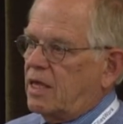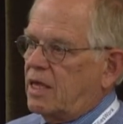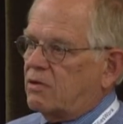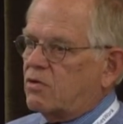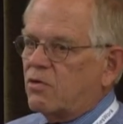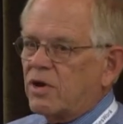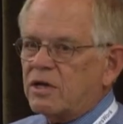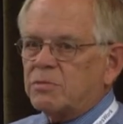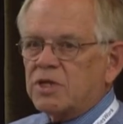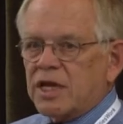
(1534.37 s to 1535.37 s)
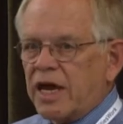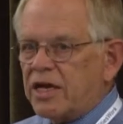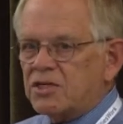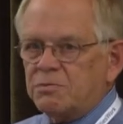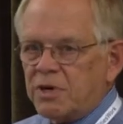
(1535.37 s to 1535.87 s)
incredible
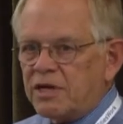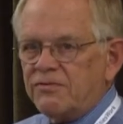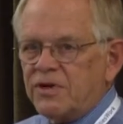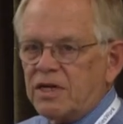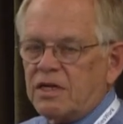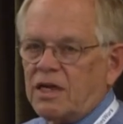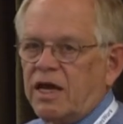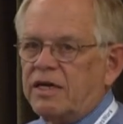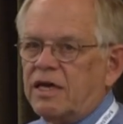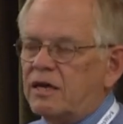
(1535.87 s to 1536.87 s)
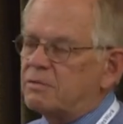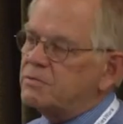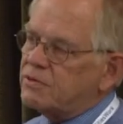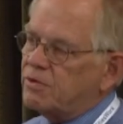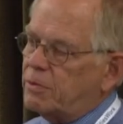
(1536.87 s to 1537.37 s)
cash benefit like
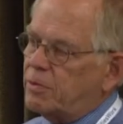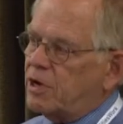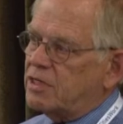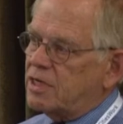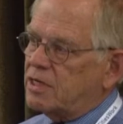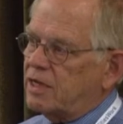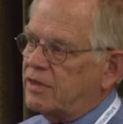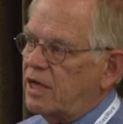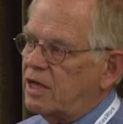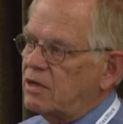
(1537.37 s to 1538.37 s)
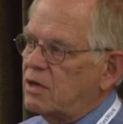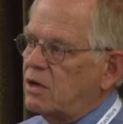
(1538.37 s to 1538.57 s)
comes from a project like that,